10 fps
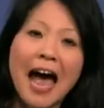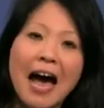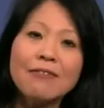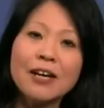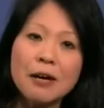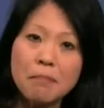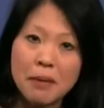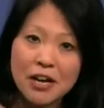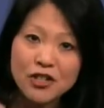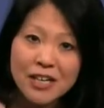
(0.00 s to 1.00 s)
having a
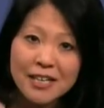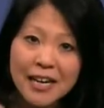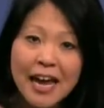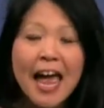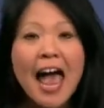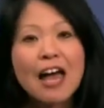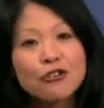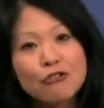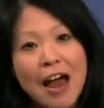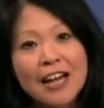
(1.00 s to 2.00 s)
budget
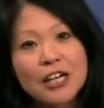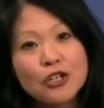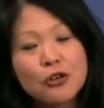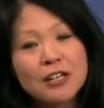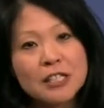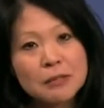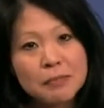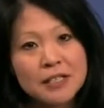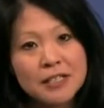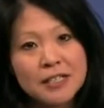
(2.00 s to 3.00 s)
and tracking your
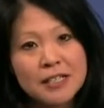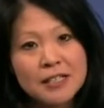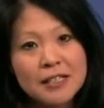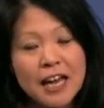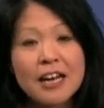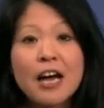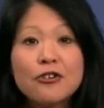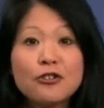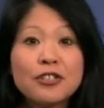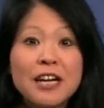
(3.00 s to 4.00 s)
expenses and
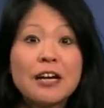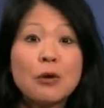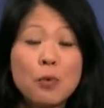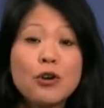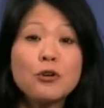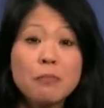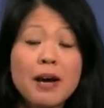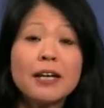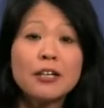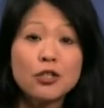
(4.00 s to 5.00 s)
understanding where your
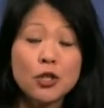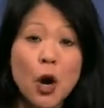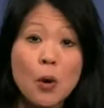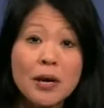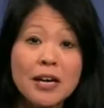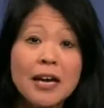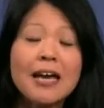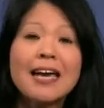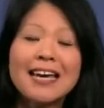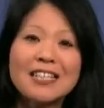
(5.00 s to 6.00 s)
money is going
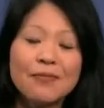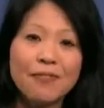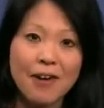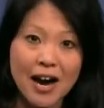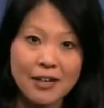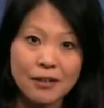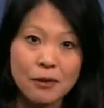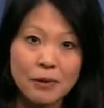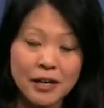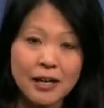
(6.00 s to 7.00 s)
is
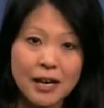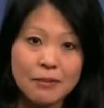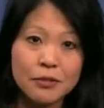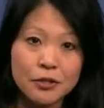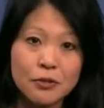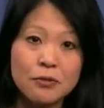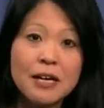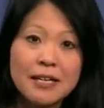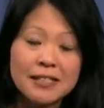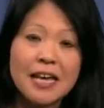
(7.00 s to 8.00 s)
vital when it comes to
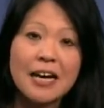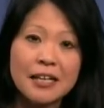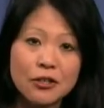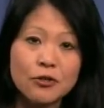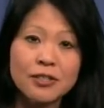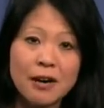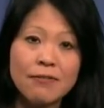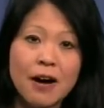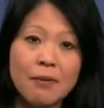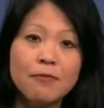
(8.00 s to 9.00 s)
setting
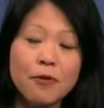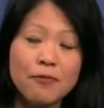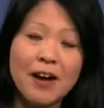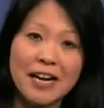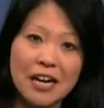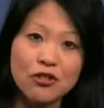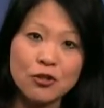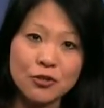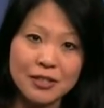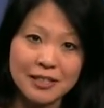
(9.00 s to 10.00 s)
yourself up for
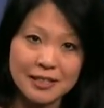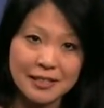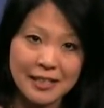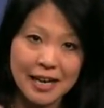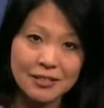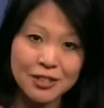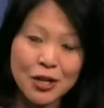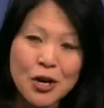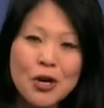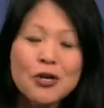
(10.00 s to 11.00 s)
financial success.